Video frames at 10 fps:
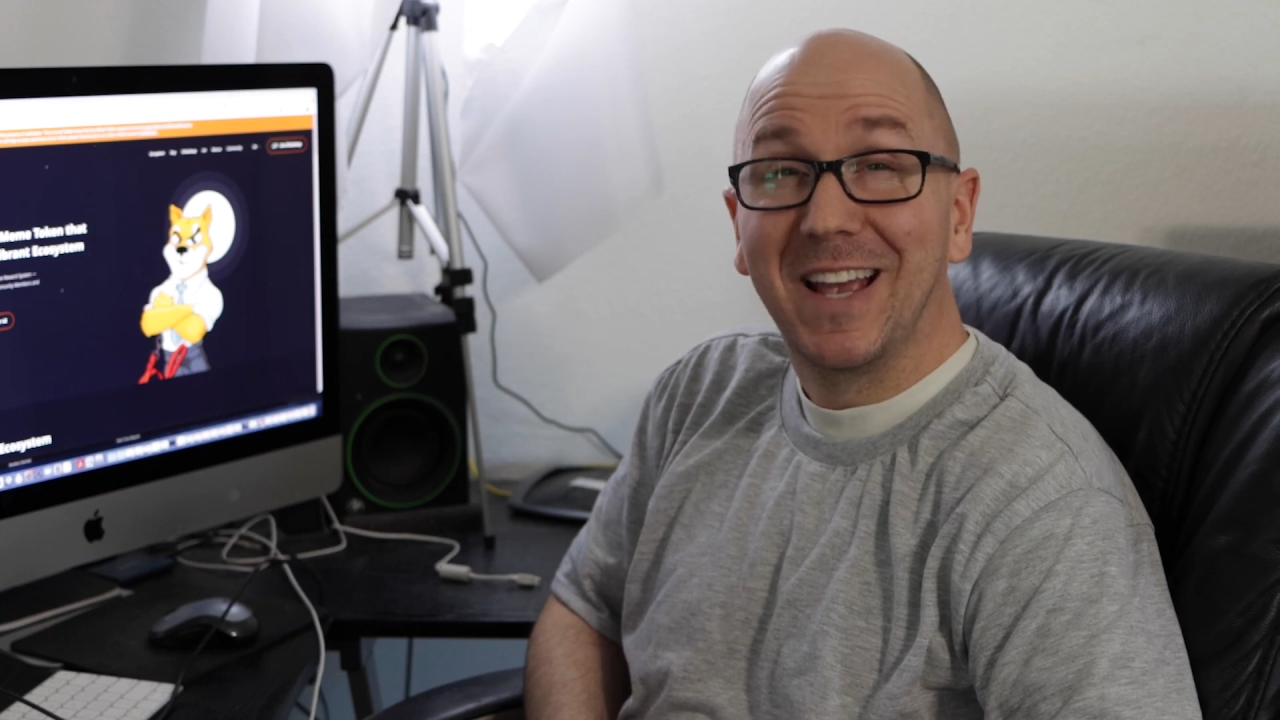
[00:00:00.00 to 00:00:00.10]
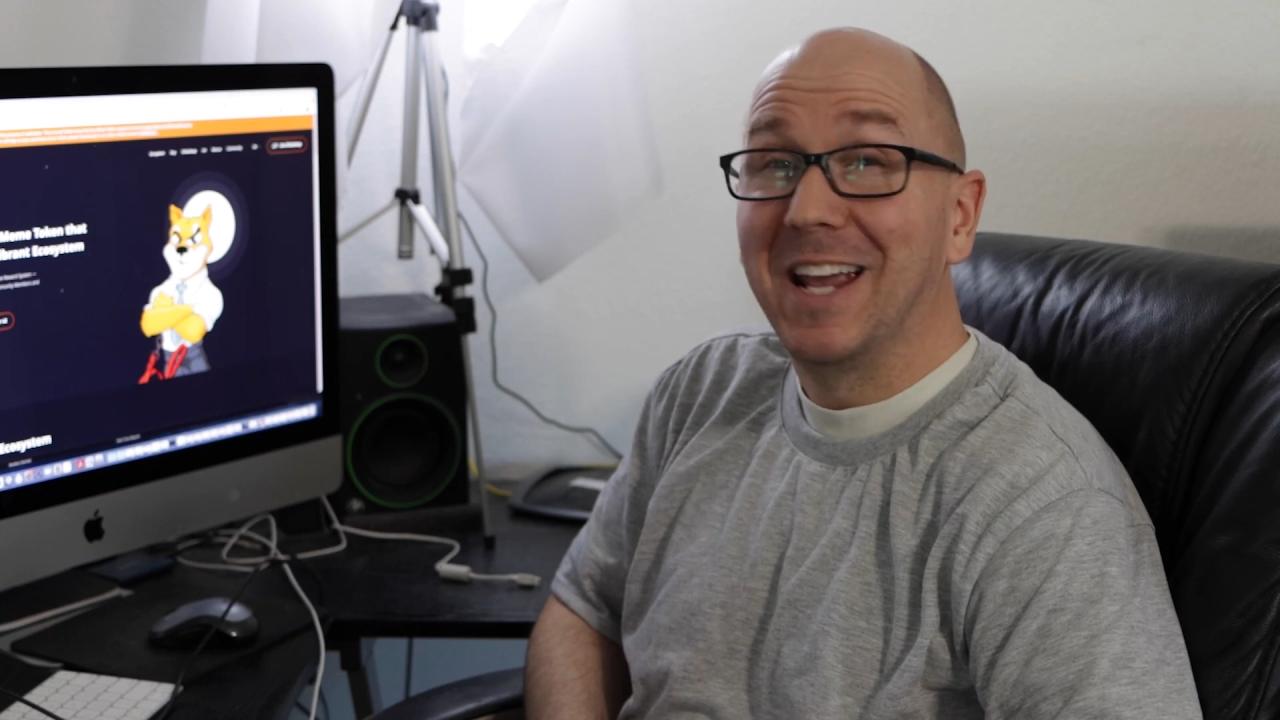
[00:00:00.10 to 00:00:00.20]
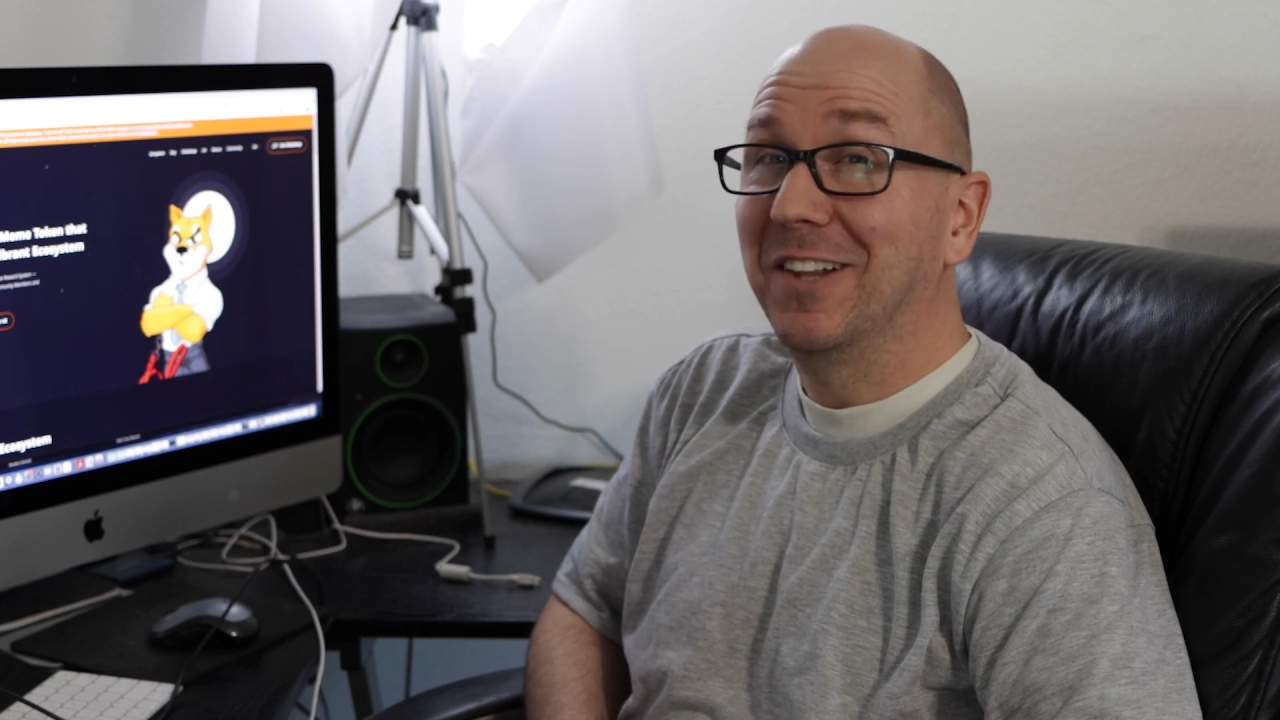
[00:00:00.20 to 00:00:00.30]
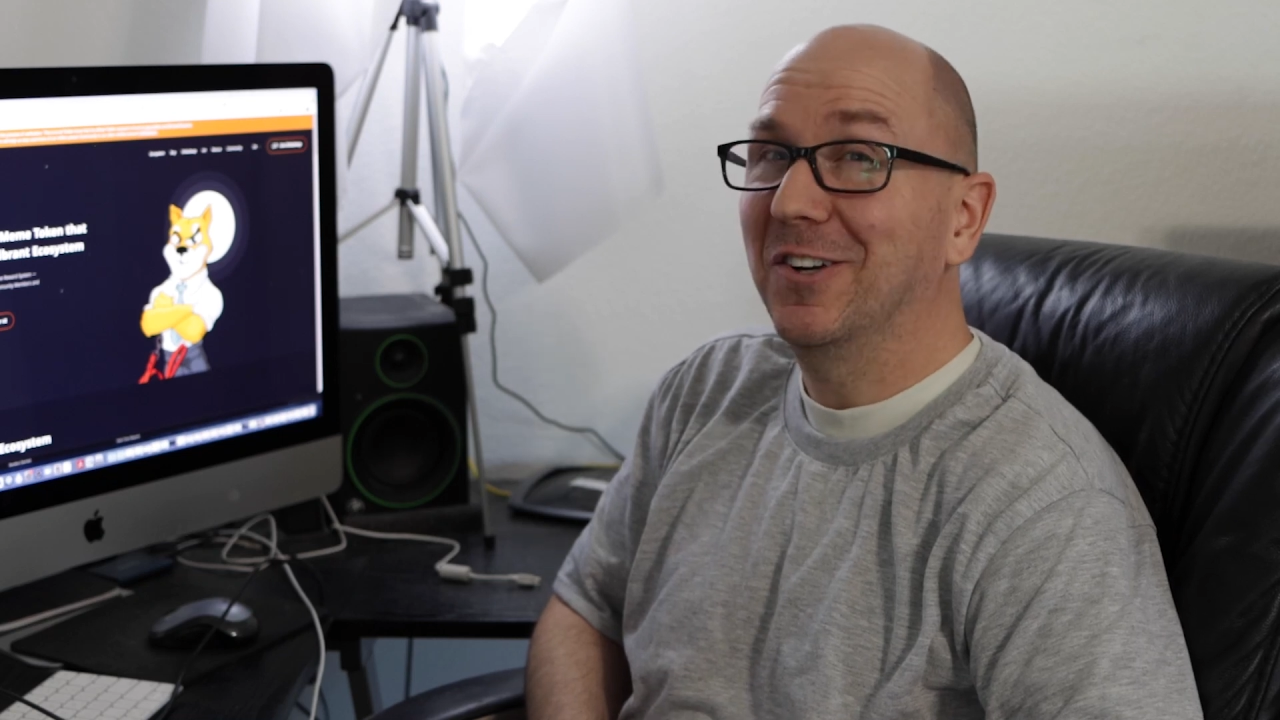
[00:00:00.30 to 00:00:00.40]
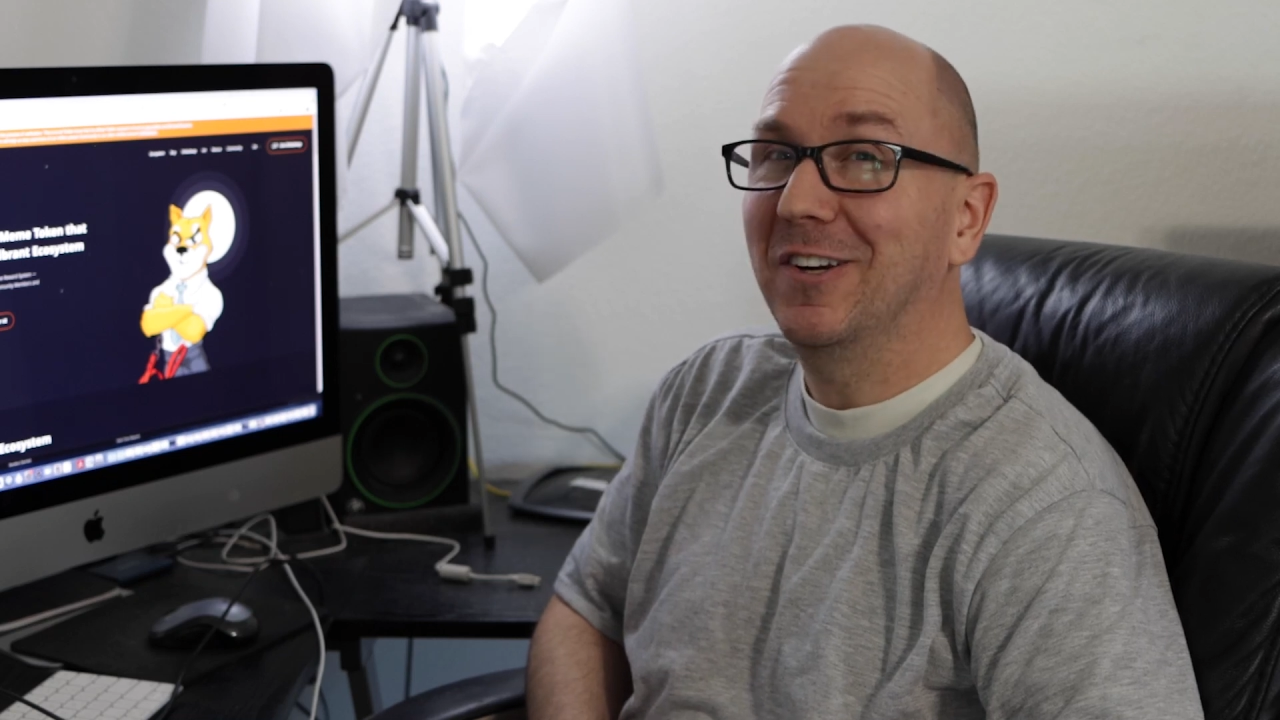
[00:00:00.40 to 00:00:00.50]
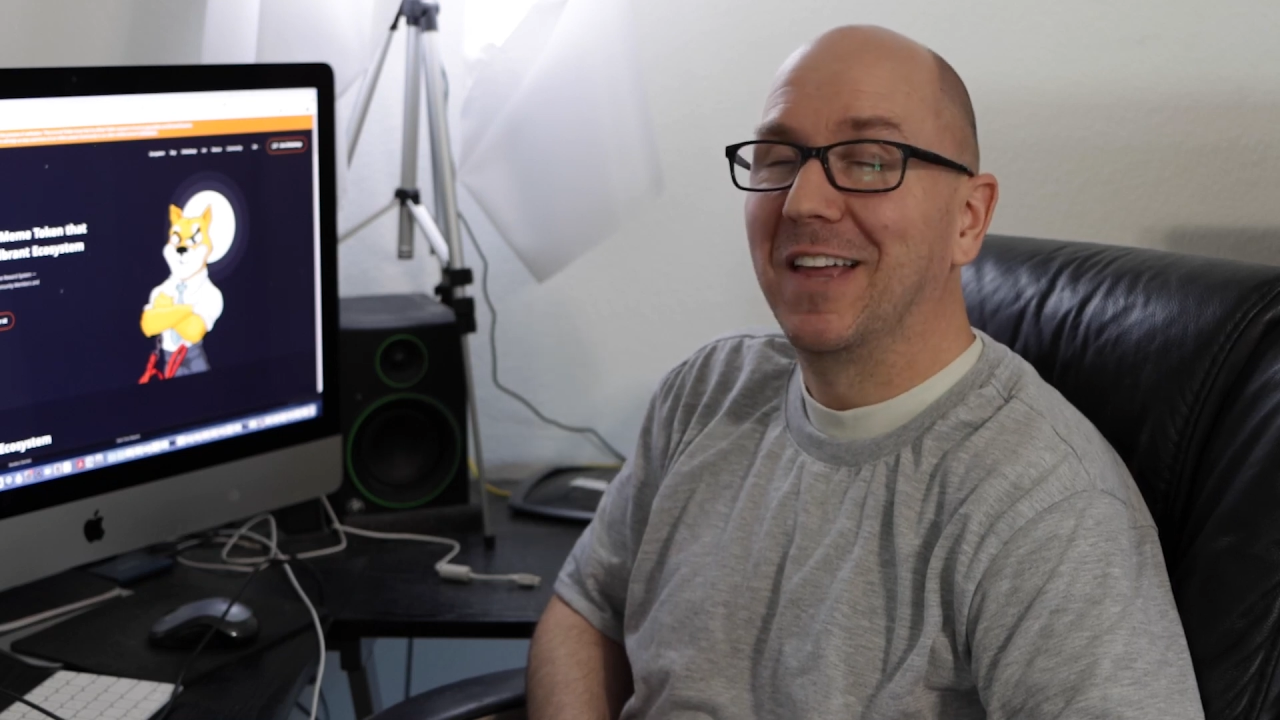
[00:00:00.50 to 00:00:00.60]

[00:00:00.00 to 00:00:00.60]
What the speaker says: Taylor